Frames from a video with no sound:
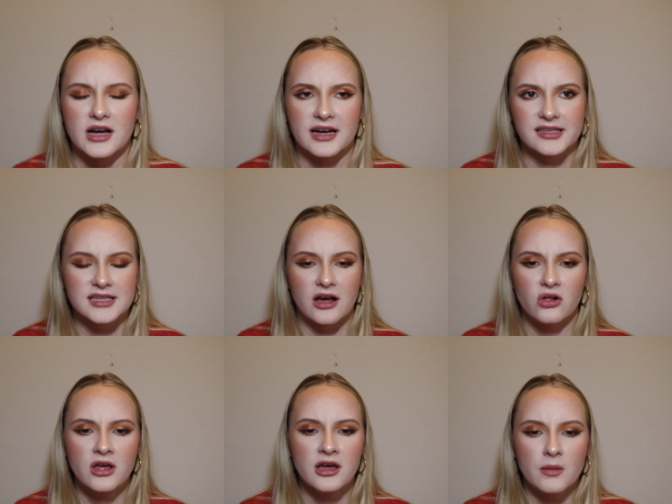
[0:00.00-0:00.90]
I can
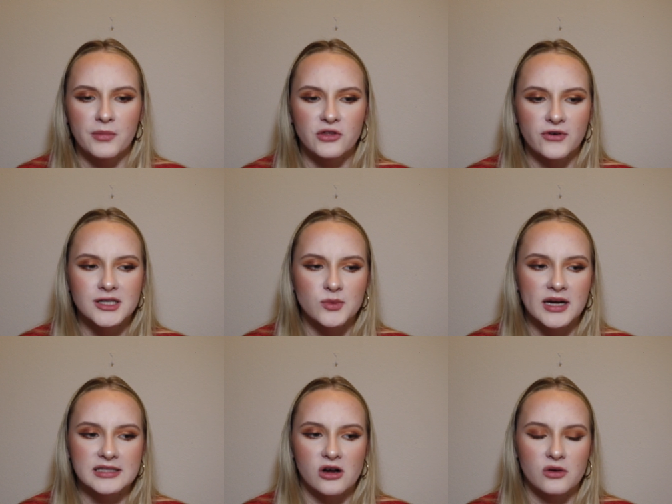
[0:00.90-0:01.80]
tell. But the first
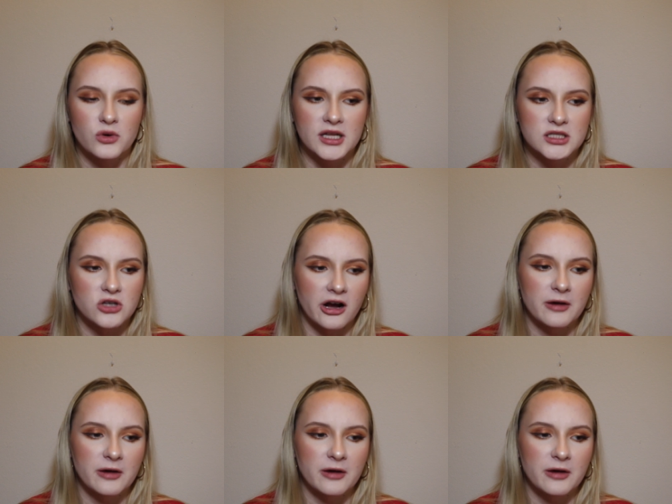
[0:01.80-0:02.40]
one I wanted to talk